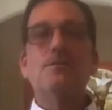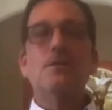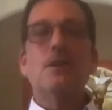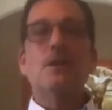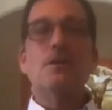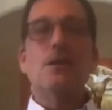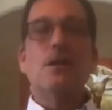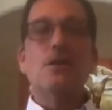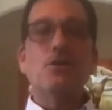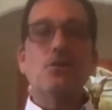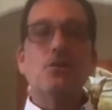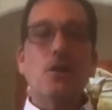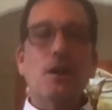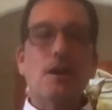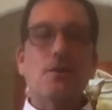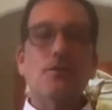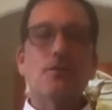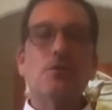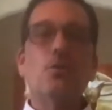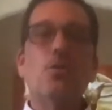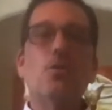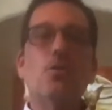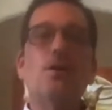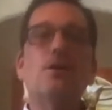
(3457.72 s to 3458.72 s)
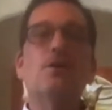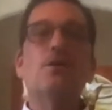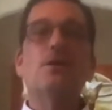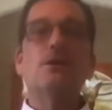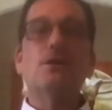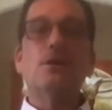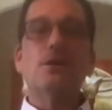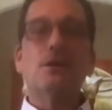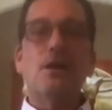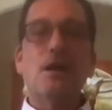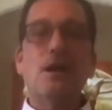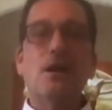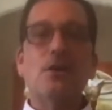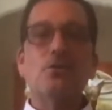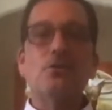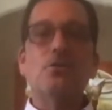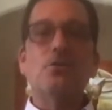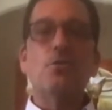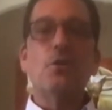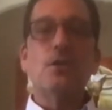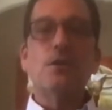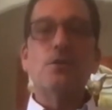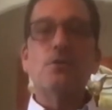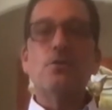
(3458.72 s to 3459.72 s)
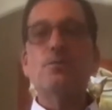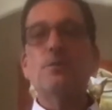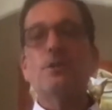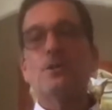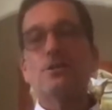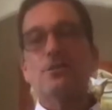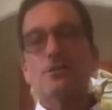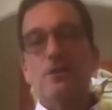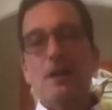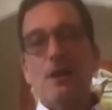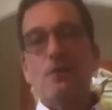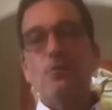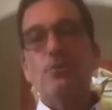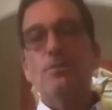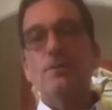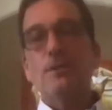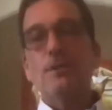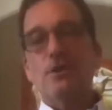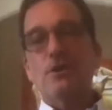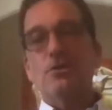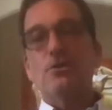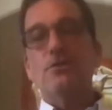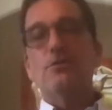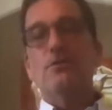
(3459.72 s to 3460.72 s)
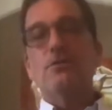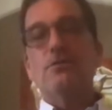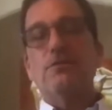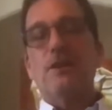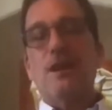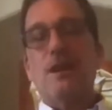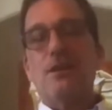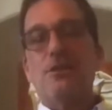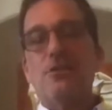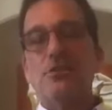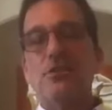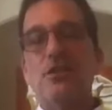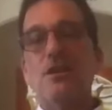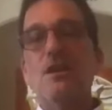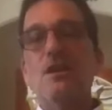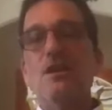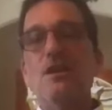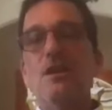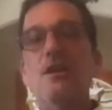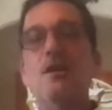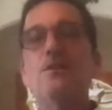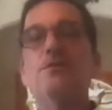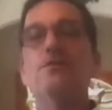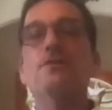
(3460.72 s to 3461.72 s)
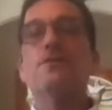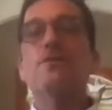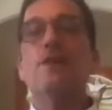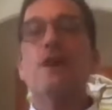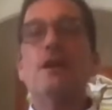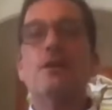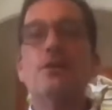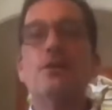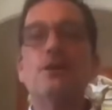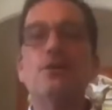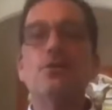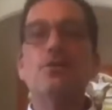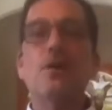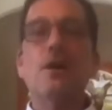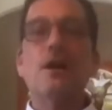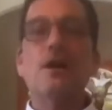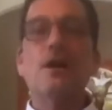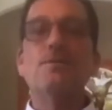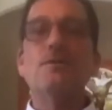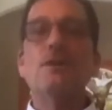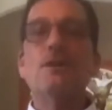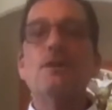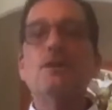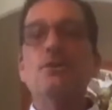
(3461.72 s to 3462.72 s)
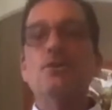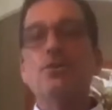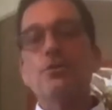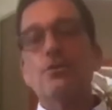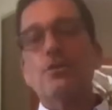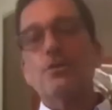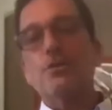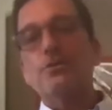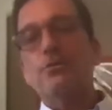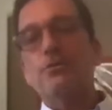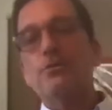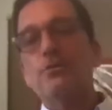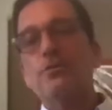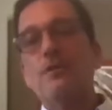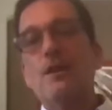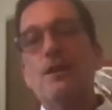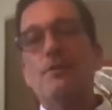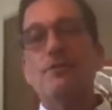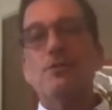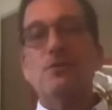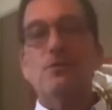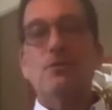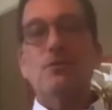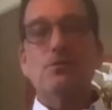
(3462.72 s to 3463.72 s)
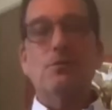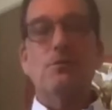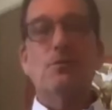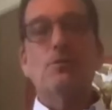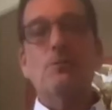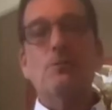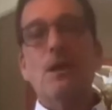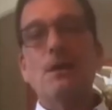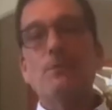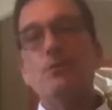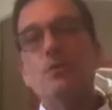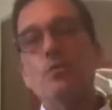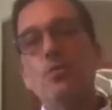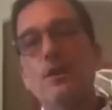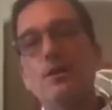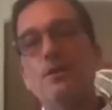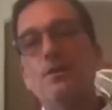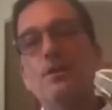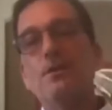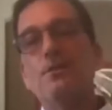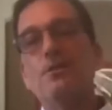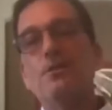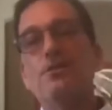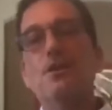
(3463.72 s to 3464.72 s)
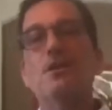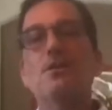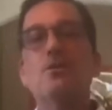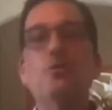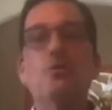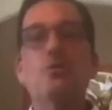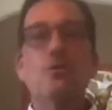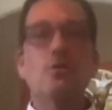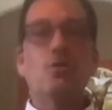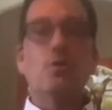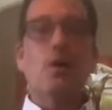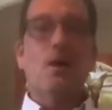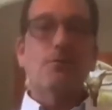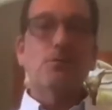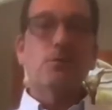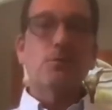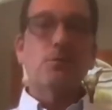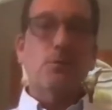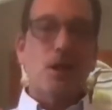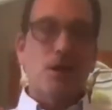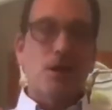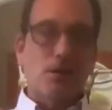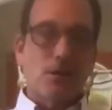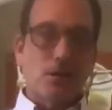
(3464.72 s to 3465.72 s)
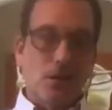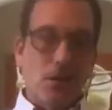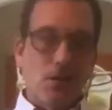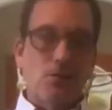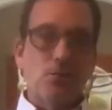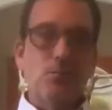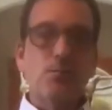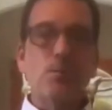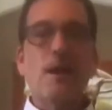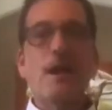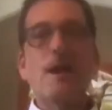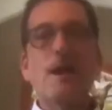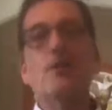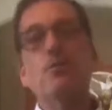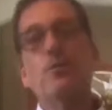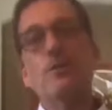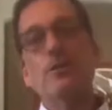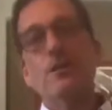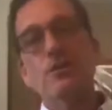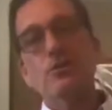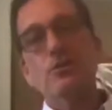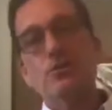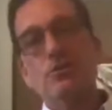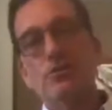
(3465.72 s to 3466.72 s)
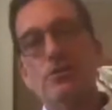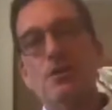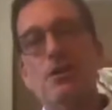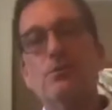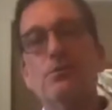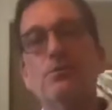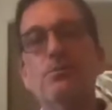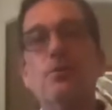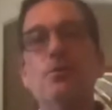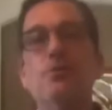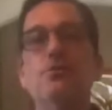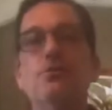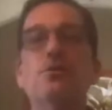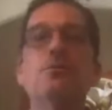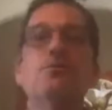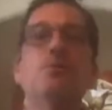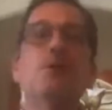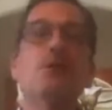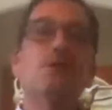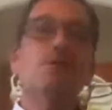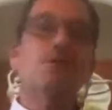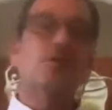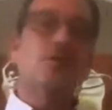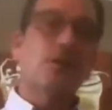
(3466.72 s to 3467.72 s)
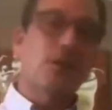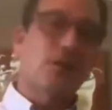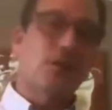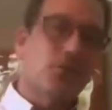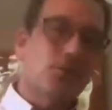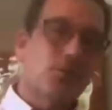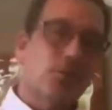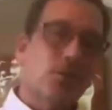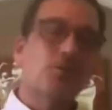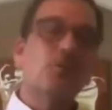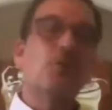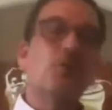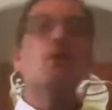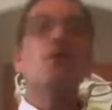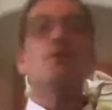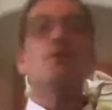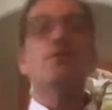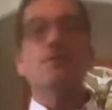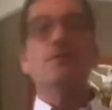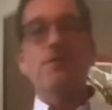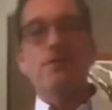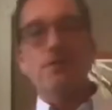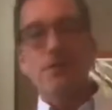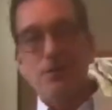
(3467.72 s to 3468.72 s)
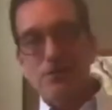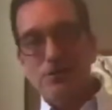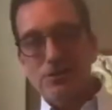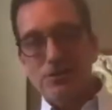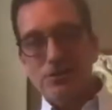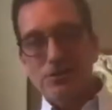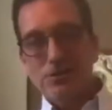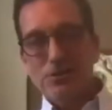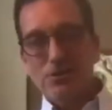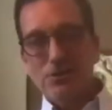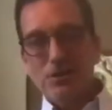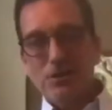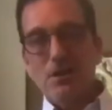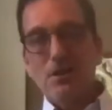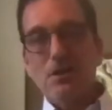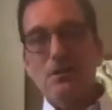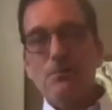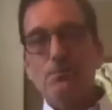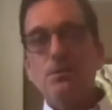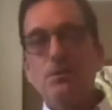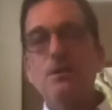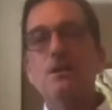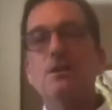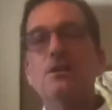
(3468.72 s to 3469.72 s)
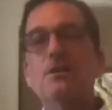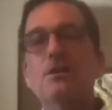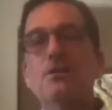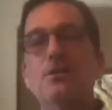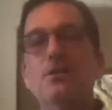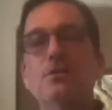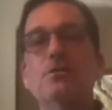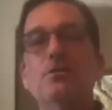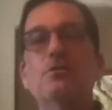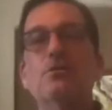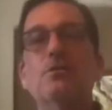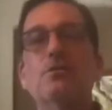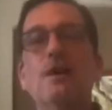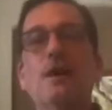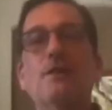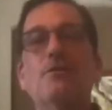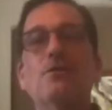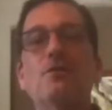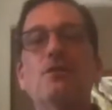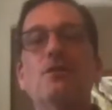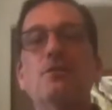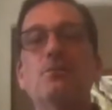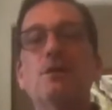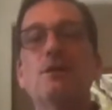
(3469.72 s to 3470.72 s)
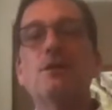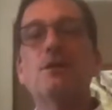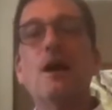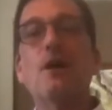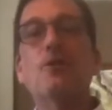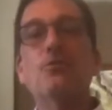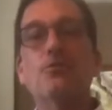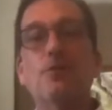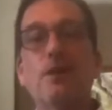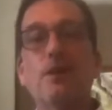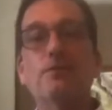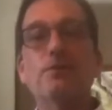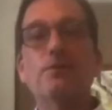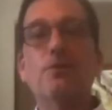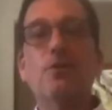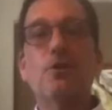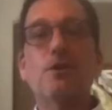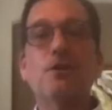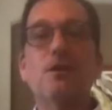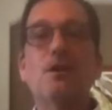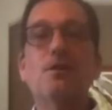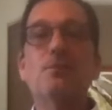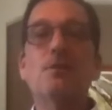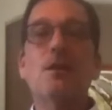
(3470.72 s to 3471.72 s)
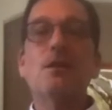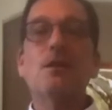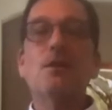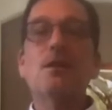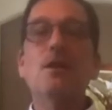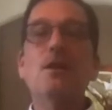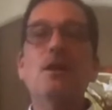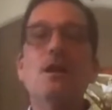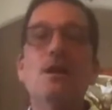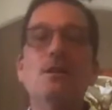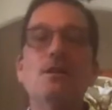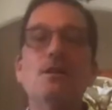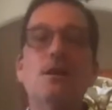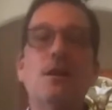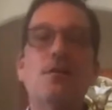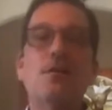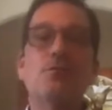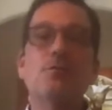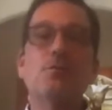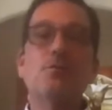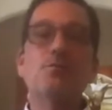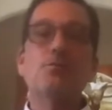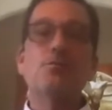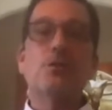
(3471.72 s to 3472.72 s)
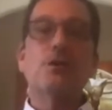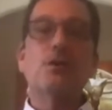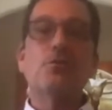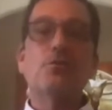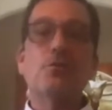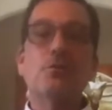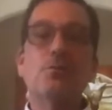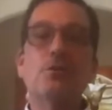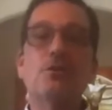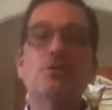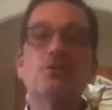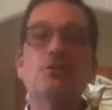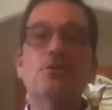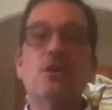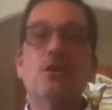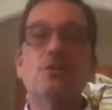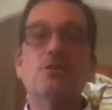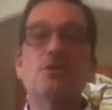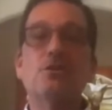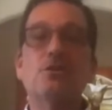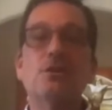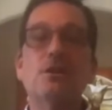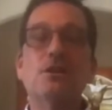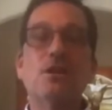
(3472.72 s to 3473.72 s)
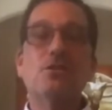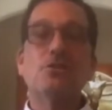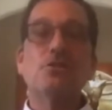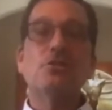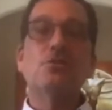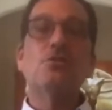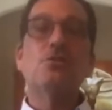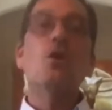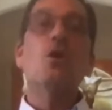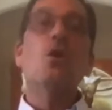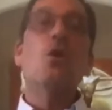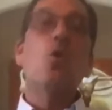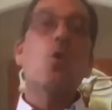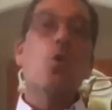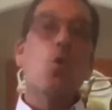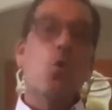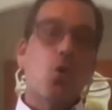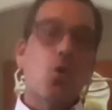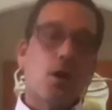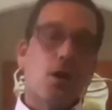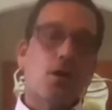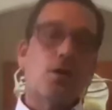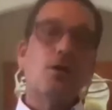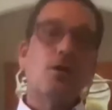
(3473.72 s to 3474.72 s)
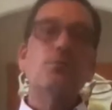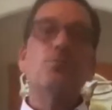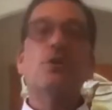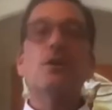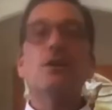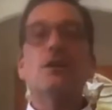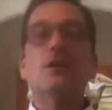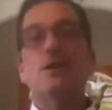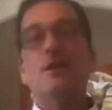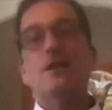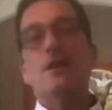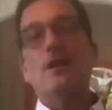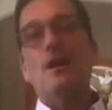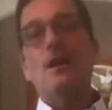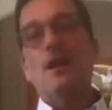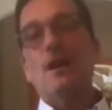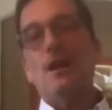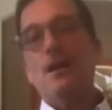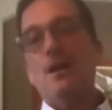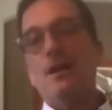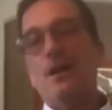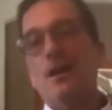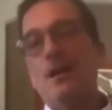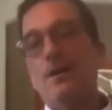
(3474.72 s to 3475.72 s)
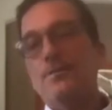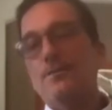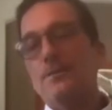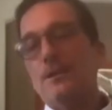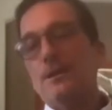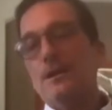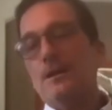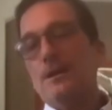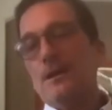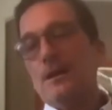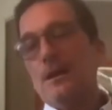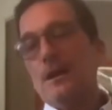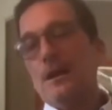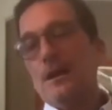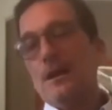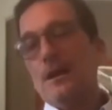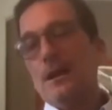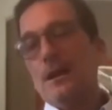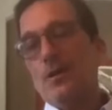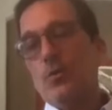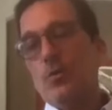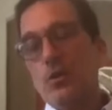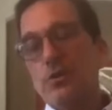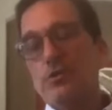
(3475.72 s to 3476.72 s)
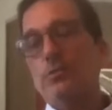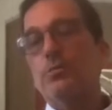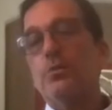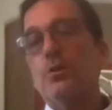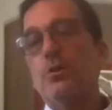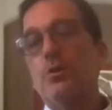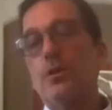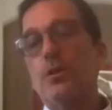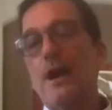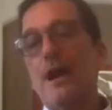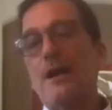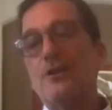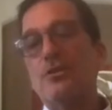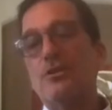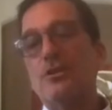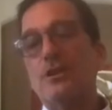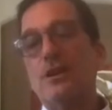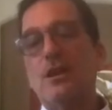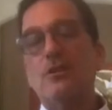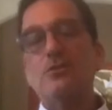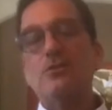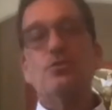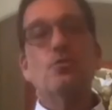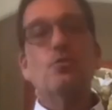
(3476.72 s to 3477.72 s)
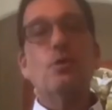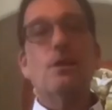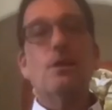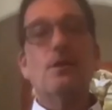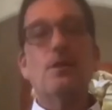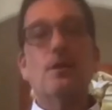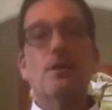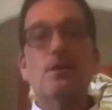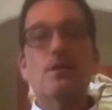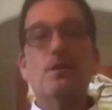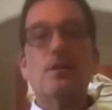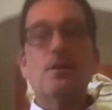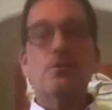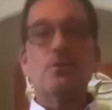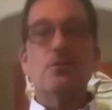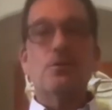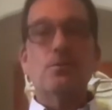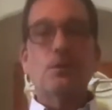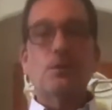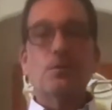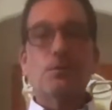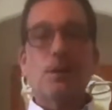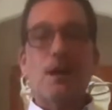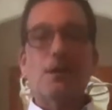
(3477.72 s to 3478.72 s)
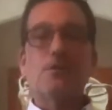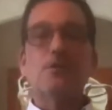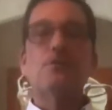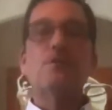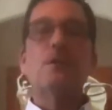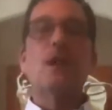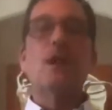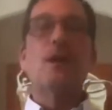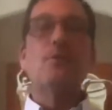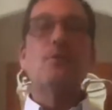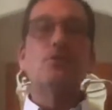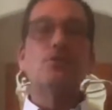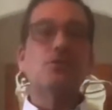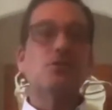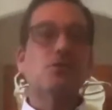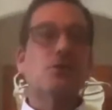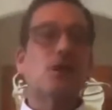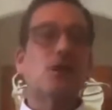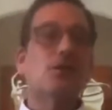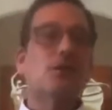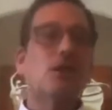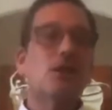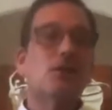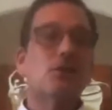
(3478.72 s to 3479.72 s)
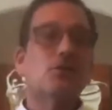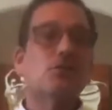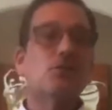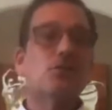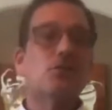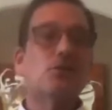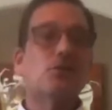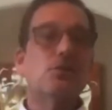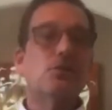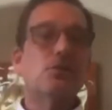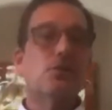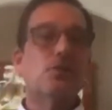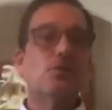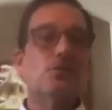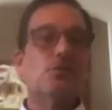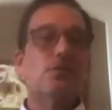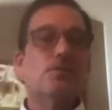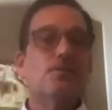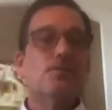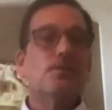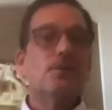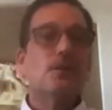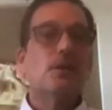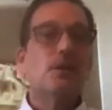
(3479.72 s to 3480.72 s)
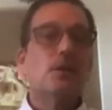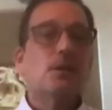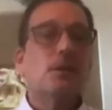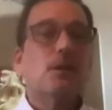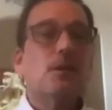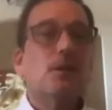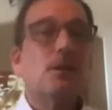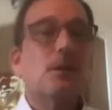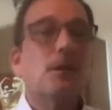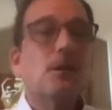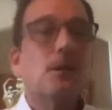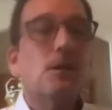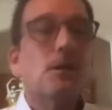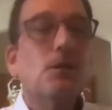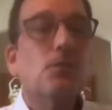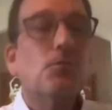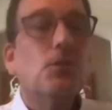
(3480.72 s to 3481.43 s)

that you have a lawyer, an accountant with you, because that will be a good defense if, in fact, later on you're accused of having doing something. It may be one thing to say you, you have to pay the loan back with interest as opposed to being forgivable versus being accused of having committed outright fraud and, and, and the government bringing criminal charges against you or bringing a, uh, a, a, whistleblower action against you where there, there could be massive damages and, and attorney's fees. Can